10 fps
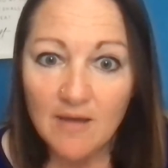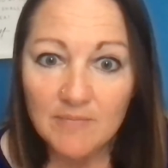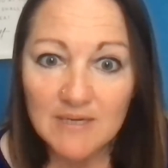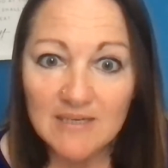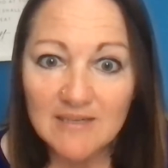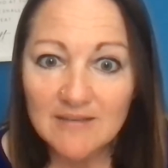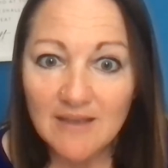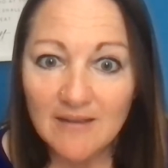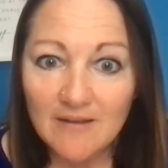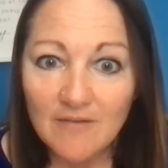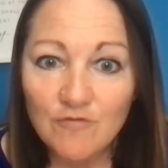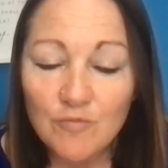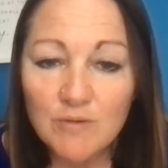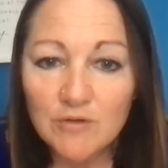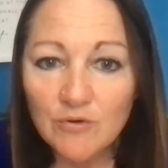getting that
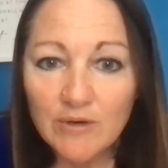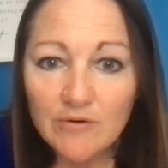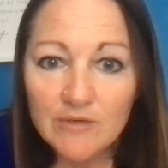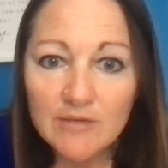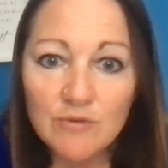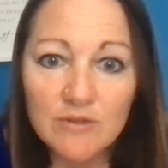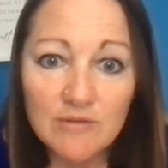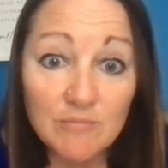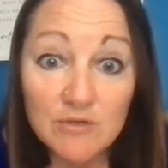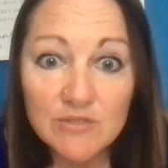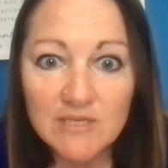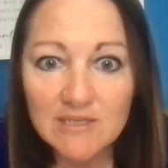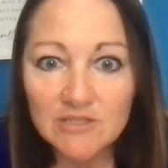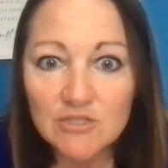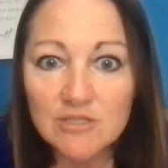familiarity with the music
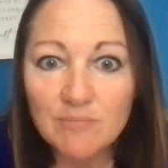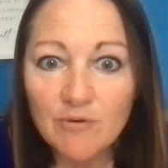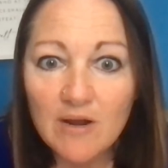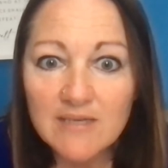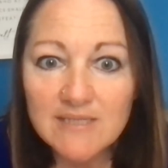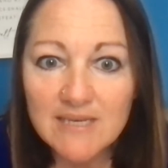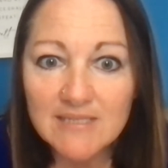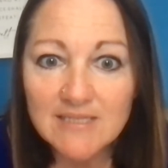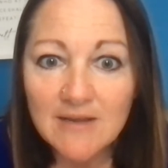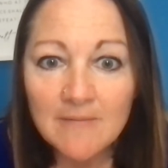and just the process,